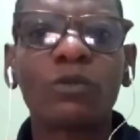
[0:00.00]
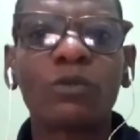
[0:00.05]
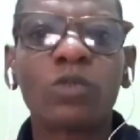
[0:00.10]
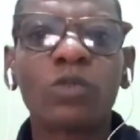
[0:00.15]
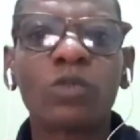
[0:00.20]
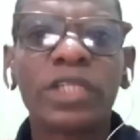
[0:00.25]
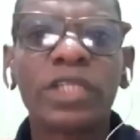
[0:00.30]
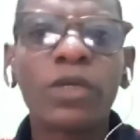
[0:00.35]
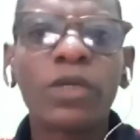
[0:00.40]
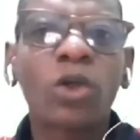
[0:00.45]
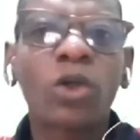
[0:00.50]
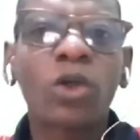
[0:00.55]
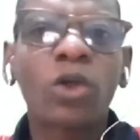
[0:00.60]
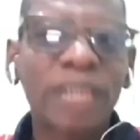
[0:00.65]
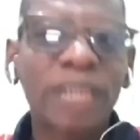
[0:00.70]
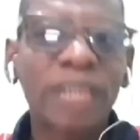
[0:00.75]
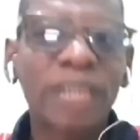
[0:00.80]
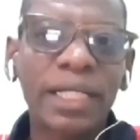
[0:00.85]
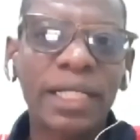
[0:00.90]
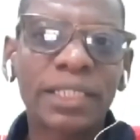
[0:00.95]
the
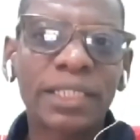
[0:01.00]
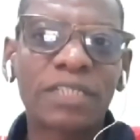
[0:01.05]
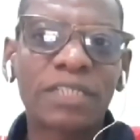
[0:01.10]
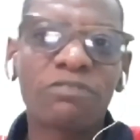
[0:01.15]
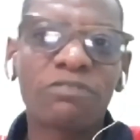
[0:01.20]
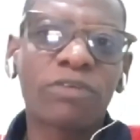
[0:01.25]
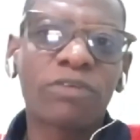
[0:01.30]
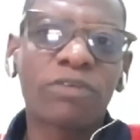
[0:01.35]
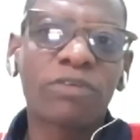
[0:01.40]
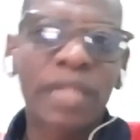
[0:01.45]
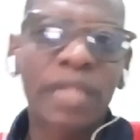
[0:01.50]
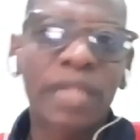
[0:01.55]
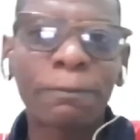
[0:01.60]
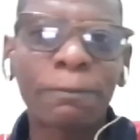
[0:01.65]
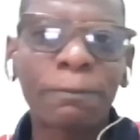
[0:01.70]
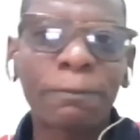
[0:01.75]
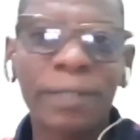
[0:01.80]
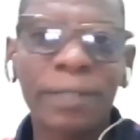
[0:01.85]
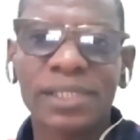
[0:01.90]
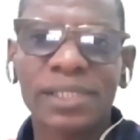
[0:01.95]
alternative for
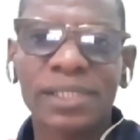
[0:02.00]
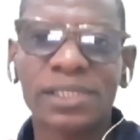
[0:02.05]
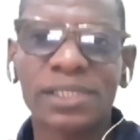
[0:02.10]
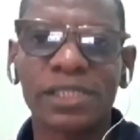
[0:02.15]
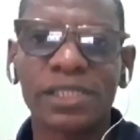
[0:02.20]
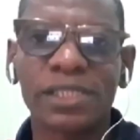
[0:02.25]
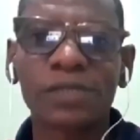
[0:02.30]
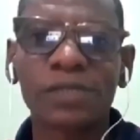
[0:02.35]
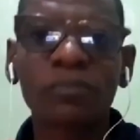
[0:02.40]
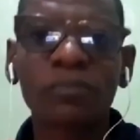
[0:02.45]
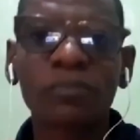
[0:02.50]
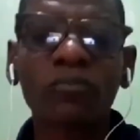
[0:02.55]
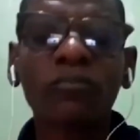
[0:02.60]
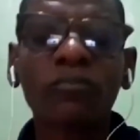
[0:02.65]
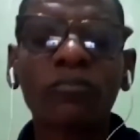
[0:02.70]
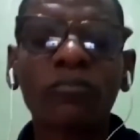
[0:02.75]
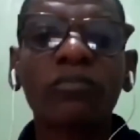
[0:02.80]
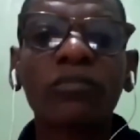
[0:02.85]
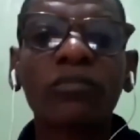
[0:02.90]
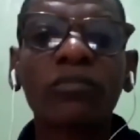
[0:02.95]
that person
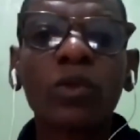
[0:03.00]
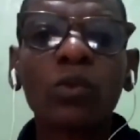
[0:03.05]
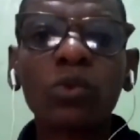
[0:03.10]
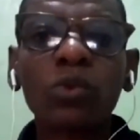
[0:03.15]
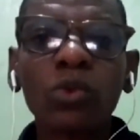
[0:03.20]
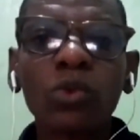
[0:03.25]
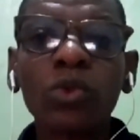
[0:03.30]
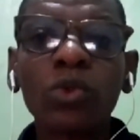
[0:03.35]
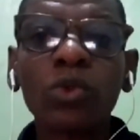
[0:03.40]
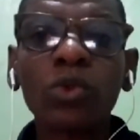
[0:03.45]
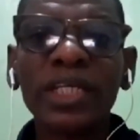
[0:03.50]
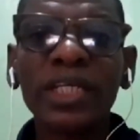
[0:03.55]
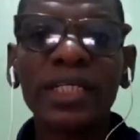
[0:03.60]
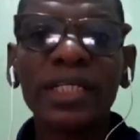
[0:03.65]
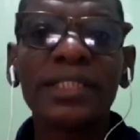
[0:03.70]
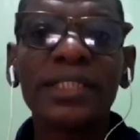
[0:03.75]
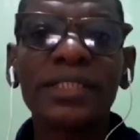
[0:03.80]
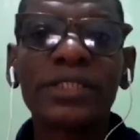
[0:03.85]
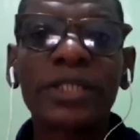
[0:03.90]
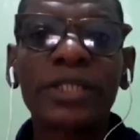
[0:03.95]
who
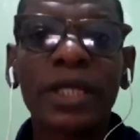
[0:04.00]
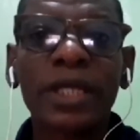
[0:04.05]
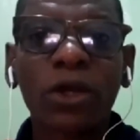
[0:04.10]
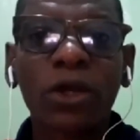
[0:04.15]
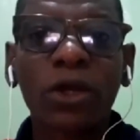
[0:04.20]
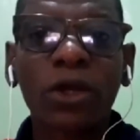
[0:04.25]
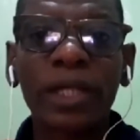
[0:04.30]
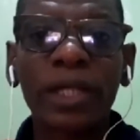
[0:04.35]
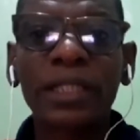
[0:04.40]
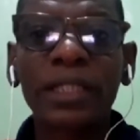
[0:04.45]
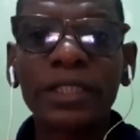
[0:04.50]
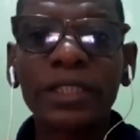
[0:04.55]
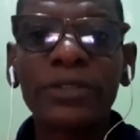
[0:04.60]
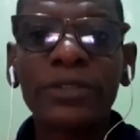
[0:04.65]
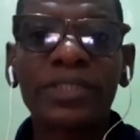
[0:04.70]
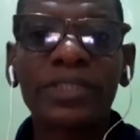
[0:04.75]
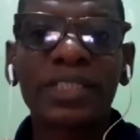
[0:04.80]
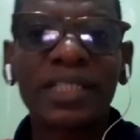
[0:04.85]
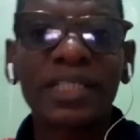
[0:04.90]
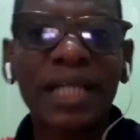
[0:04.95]
is currently
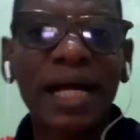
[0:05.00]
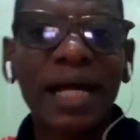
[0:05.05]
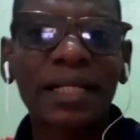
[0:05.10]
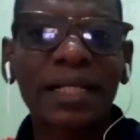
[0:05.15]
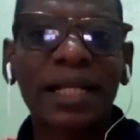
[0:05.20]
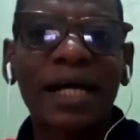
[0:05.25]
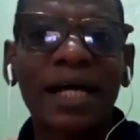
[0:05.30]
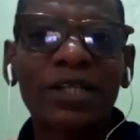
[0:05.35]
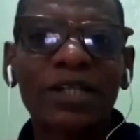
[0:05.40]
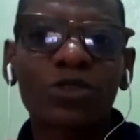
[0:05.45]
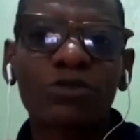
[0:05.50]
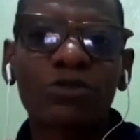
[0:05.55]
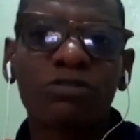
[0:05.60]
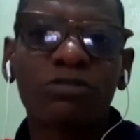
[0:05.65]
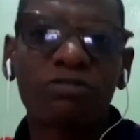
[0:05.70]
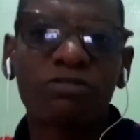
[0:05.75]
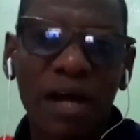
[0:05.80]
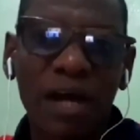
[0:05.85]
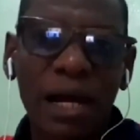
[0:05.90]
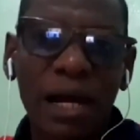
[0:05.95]
using that land to
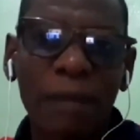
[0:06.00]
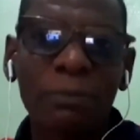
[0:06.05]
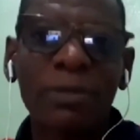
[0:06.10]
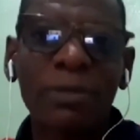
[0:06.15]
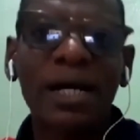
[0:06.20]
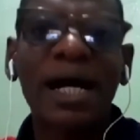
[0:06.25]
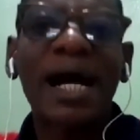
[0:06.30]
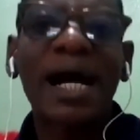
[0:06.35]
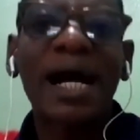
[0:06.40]
farm